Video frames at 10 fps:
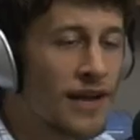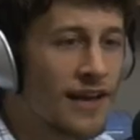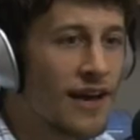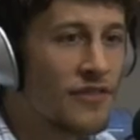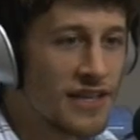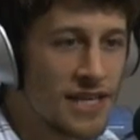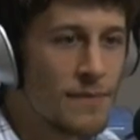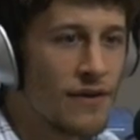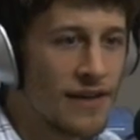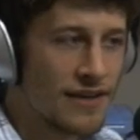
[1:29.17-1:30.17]
I got, the
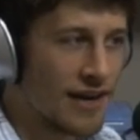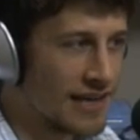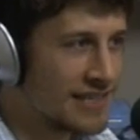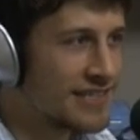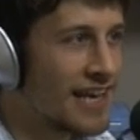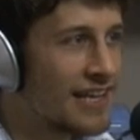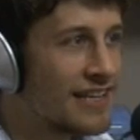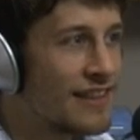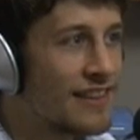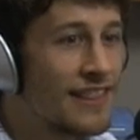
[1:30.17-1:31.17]
email I got, is that
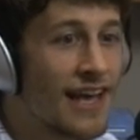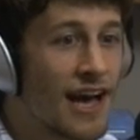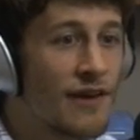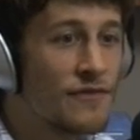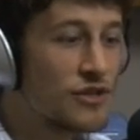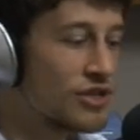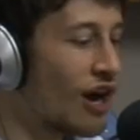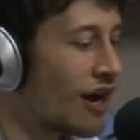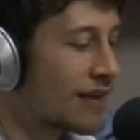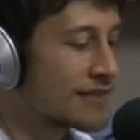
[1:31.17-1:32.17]
they have the
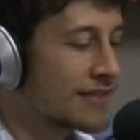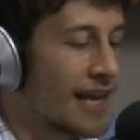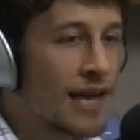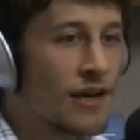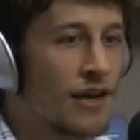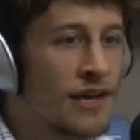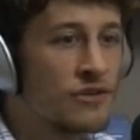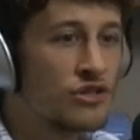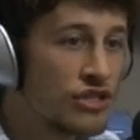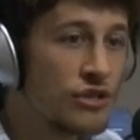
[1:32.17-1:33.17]
dogs at
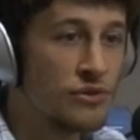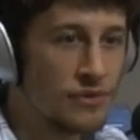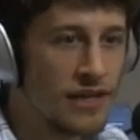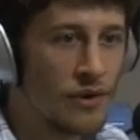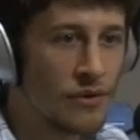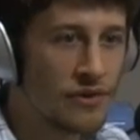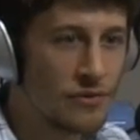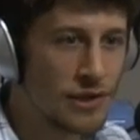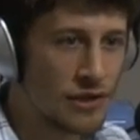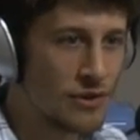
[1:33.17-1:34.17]
a zoo in North Korea.